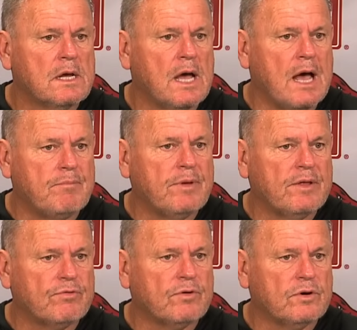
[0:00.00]
I've been
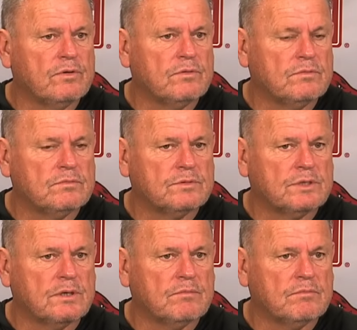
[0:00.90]
through
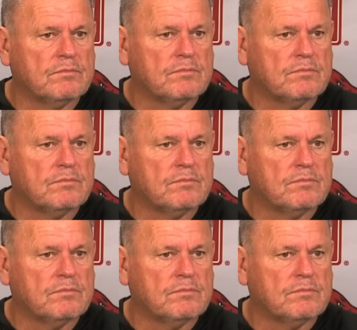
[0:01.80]
some